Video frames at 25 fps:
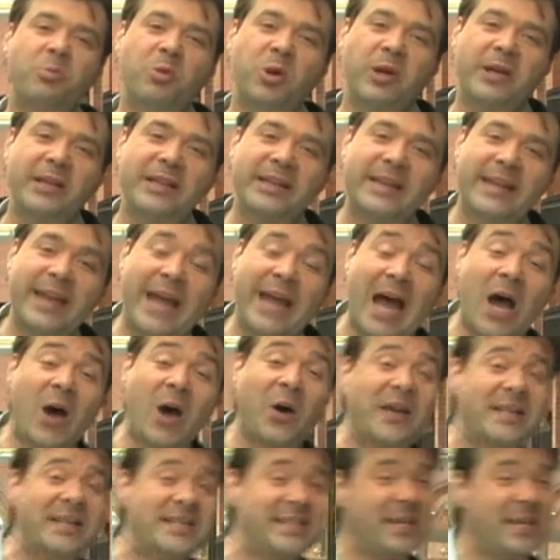Brooklyn
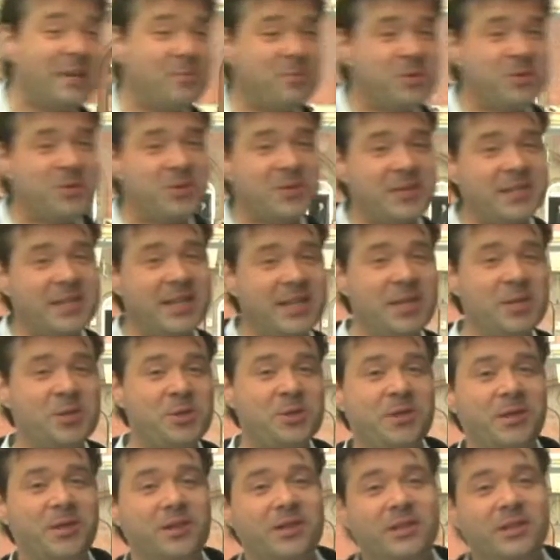now as hipster
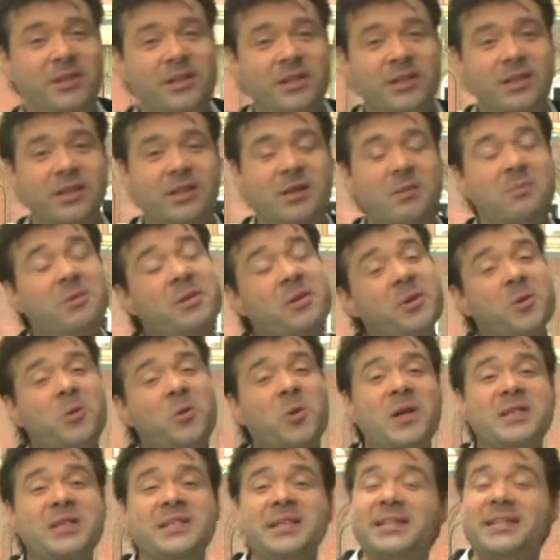central. But there
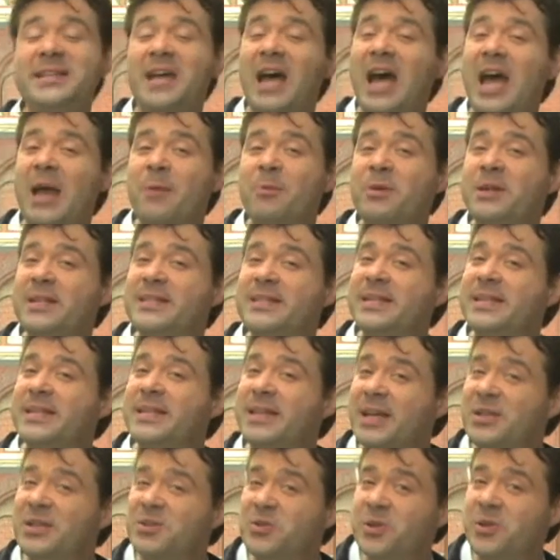was a time when its
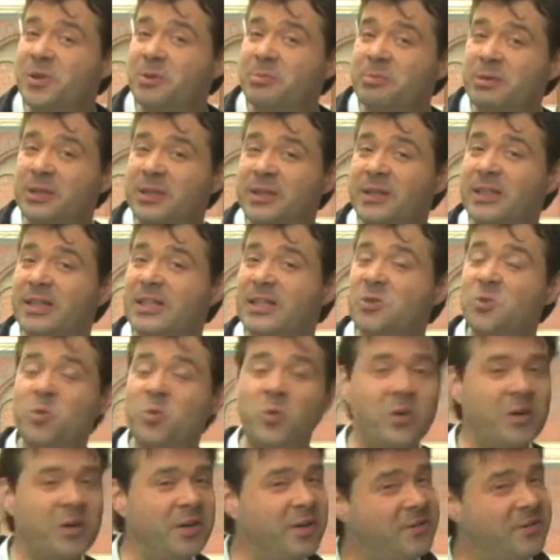industrial buildings
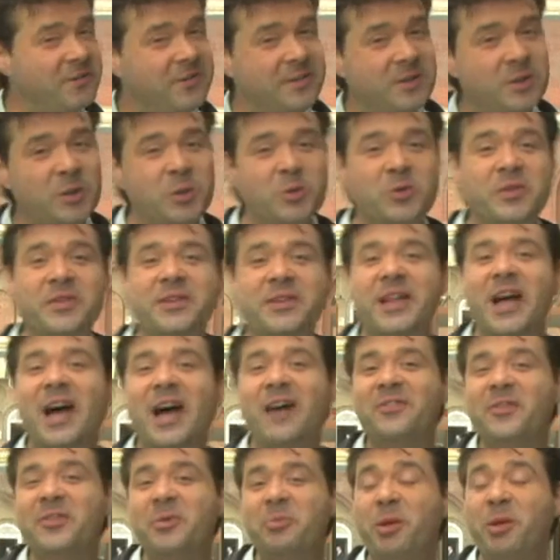weren't filled with
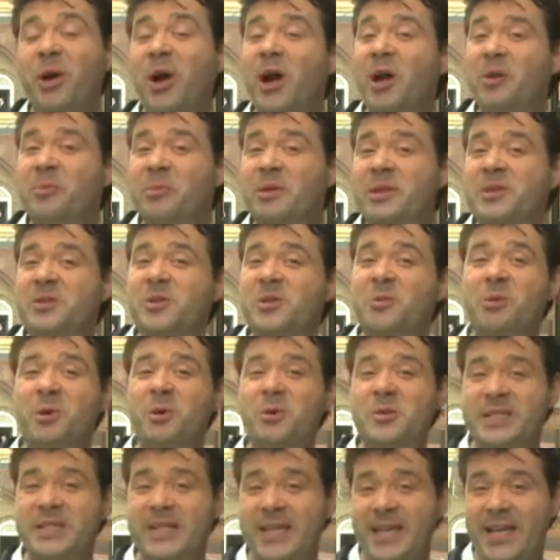loft apartments or
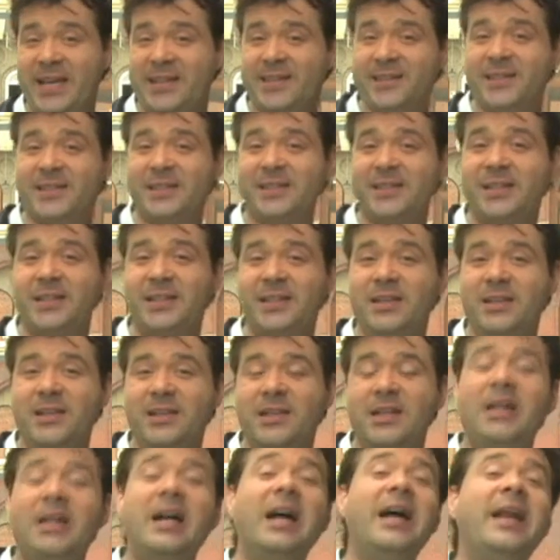boutiques.
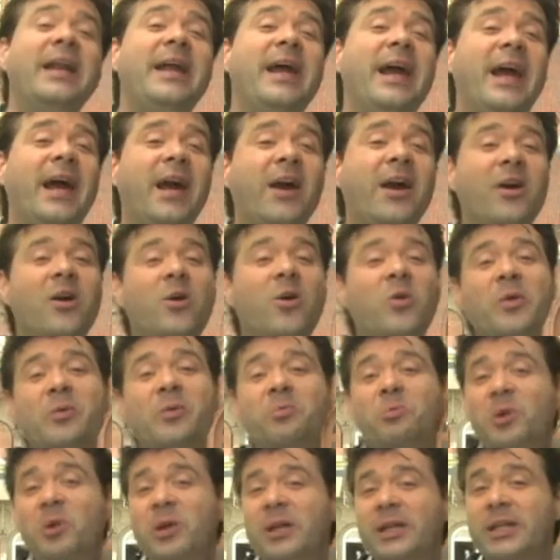An era
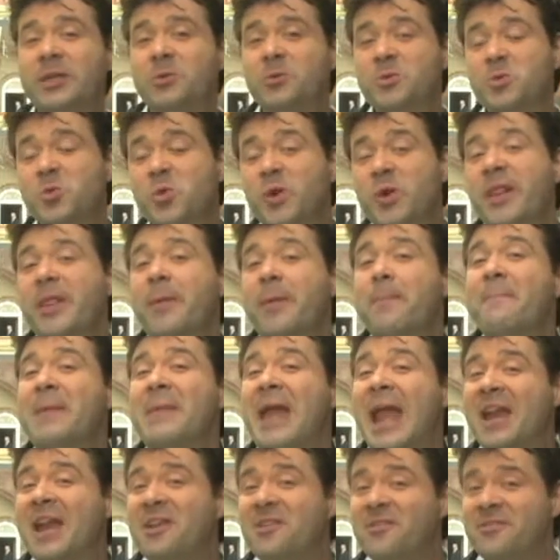when Brooklyn was one of the
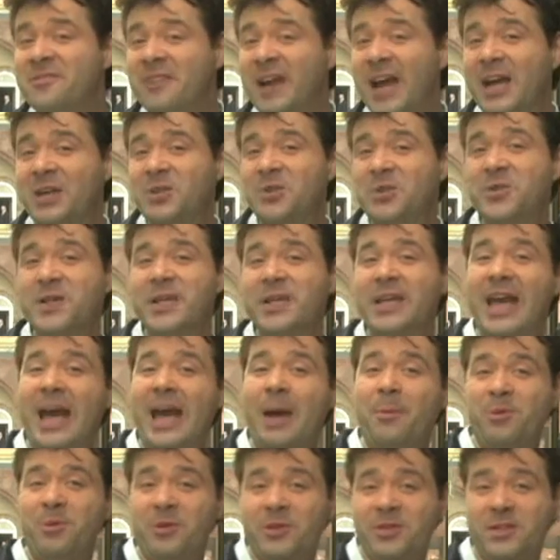manufacturing
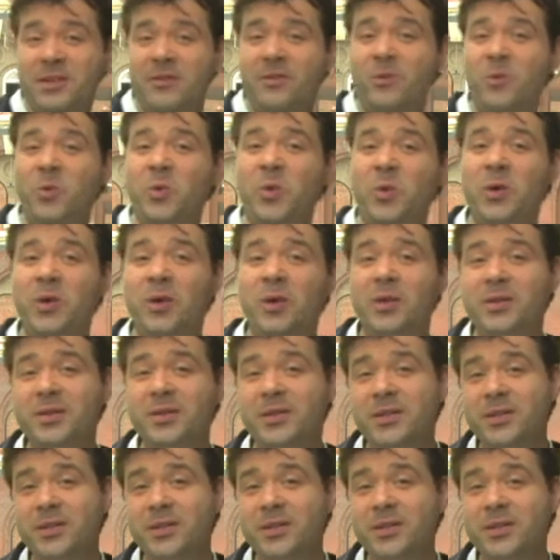capitals of the world.